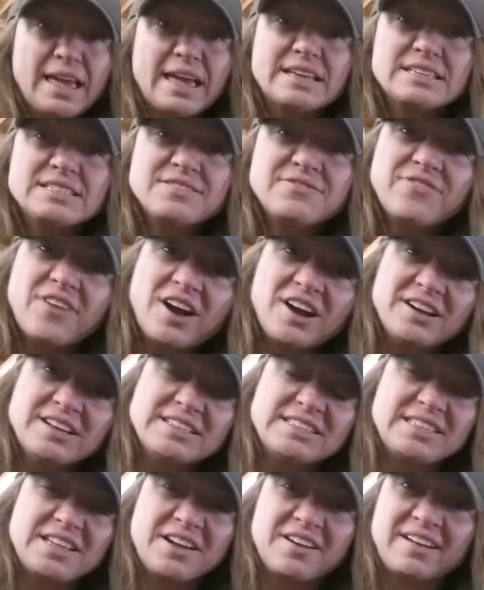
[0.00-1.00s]
As far
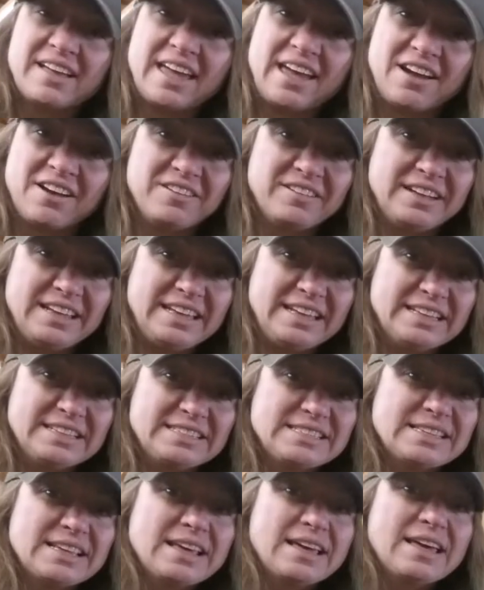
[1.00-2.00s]
as their care
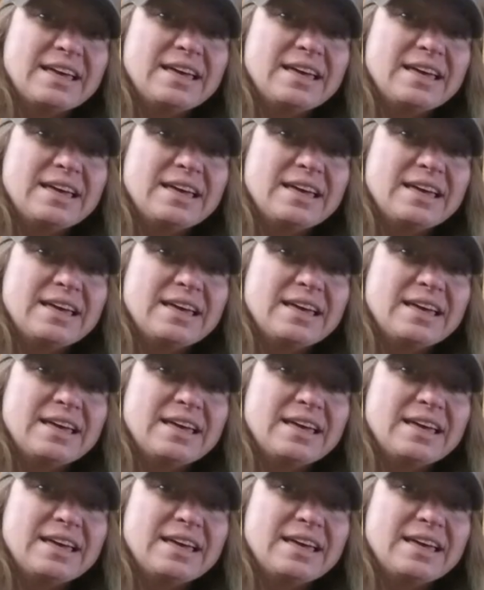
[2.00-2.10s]
needs,